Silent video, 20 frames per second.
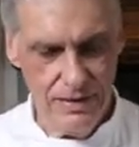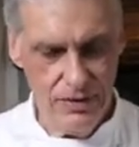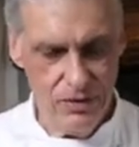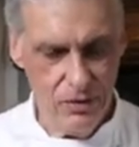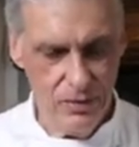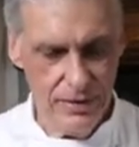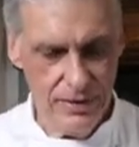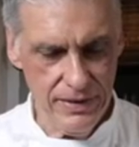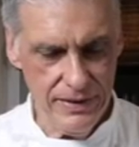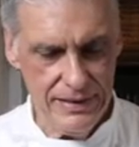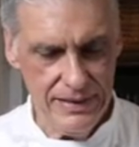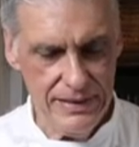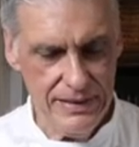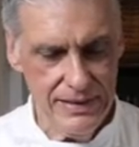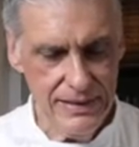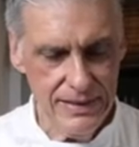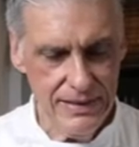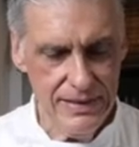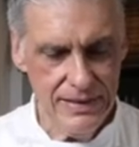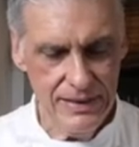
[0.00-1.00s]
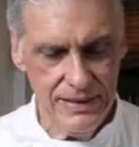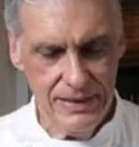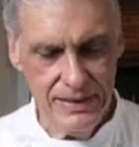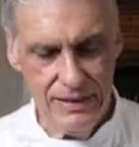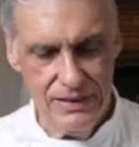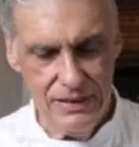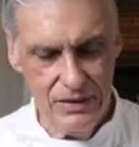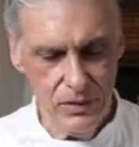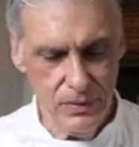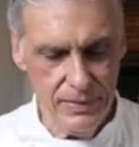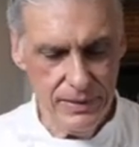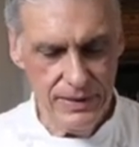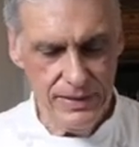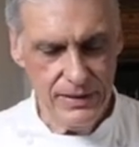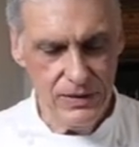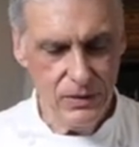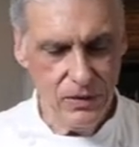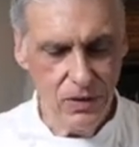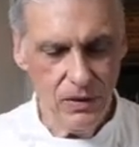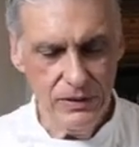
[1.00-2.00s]
A little bit of this, a little
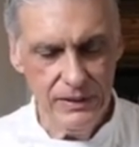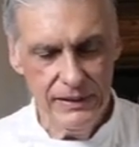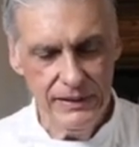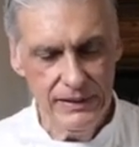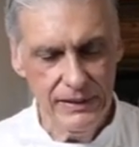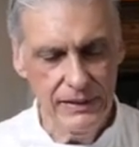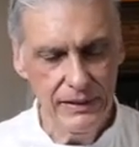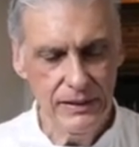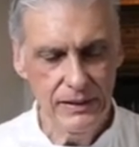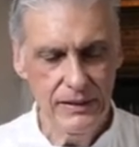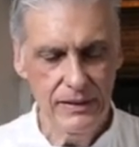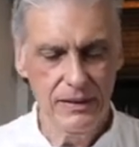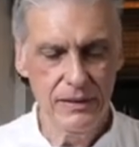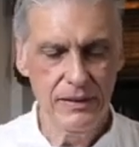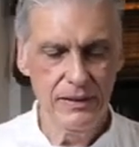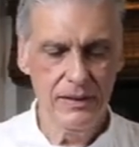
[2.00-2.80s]
bit salty.